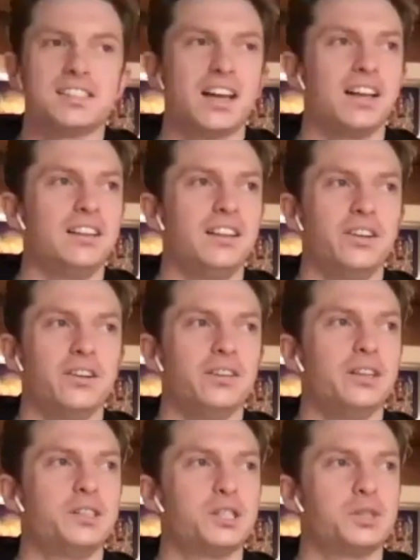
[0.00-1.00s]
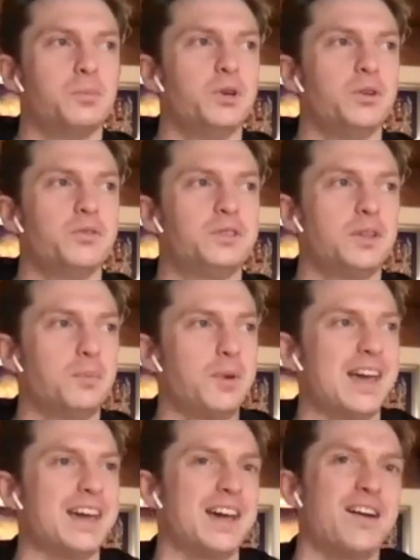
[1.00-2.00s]
I had literally just moved to the
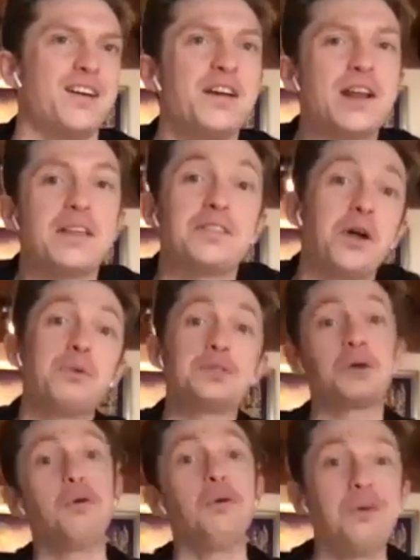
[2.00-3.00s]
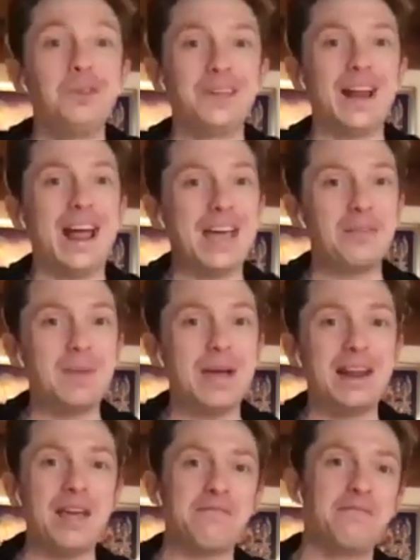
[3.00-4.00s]
Bay Area, and I thought it was cool that I had met
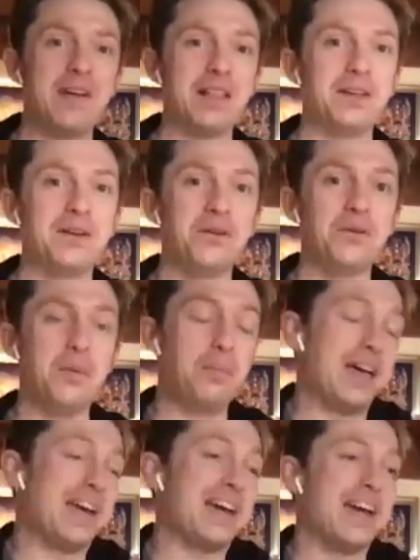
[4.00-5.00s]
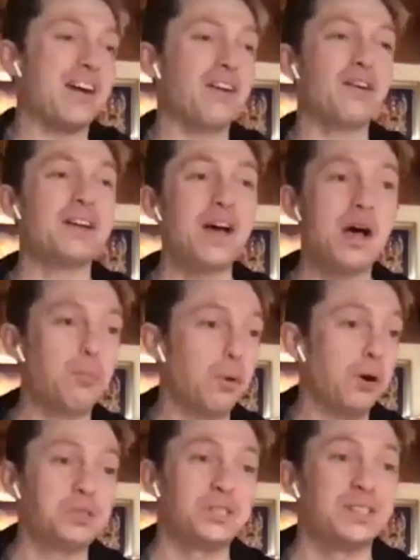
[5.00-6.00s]
a fellow Bay Area
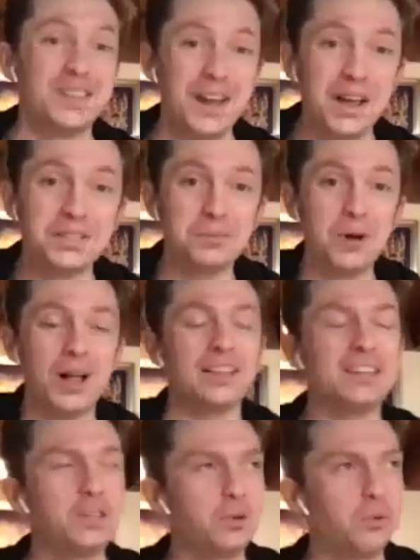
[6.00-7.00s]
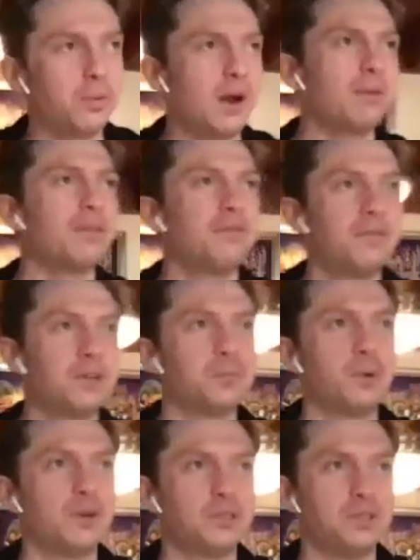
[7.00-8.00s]
person as well. I think you were probably the first
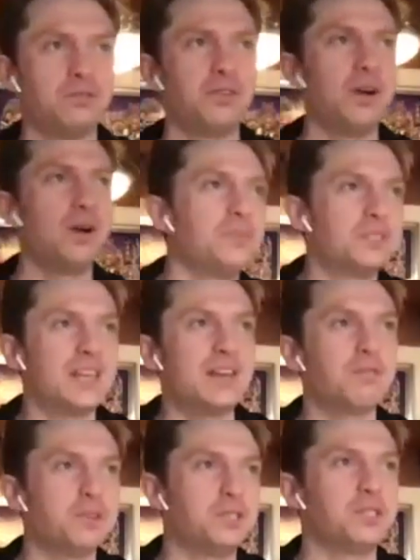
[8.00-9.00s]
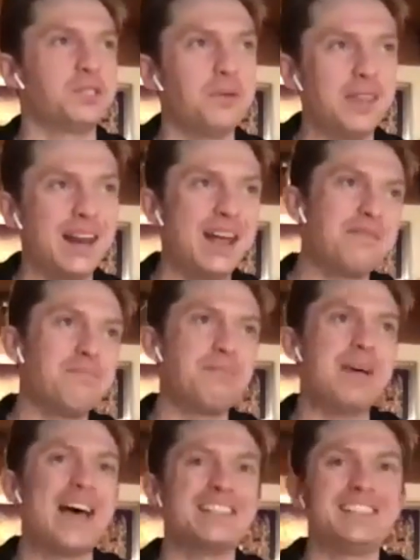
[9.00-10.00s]
person from San Francisco that I had
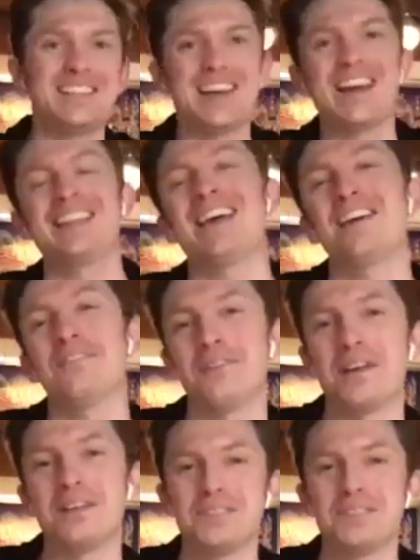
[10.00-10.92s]
met at that event.